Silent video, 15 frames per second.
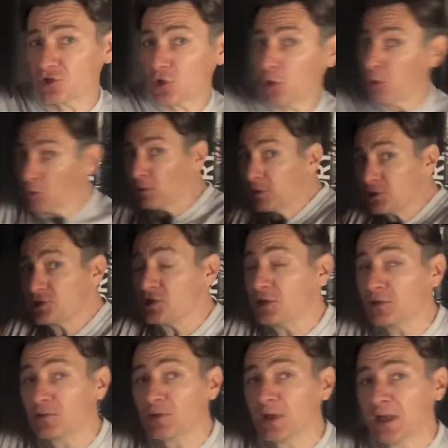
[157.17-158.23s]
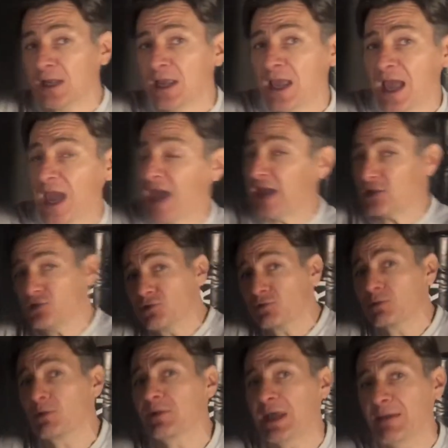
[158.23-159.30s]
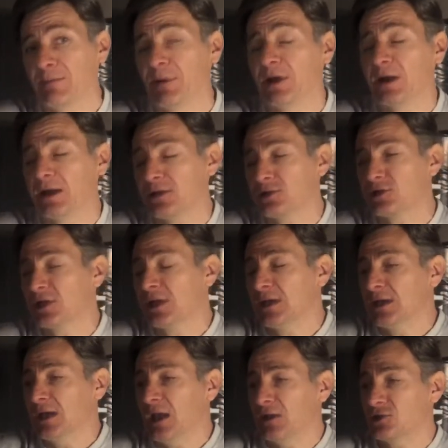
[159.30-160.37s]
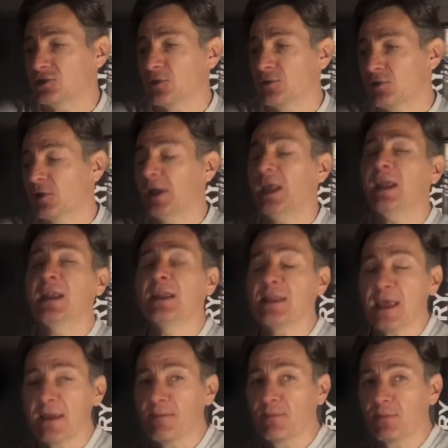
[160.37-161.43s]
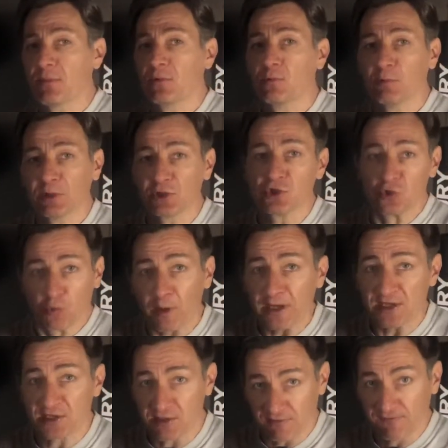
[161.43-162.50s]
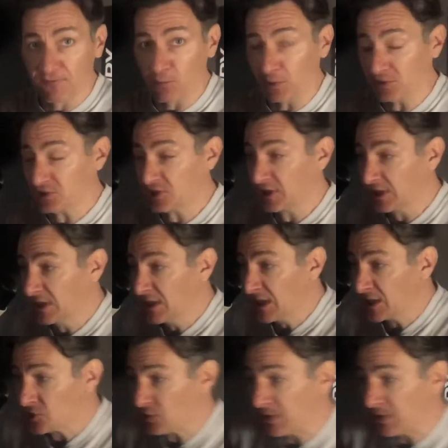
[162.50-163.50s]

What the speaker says: towards you as you throw that punch. And so you're hitting them with twice the force. So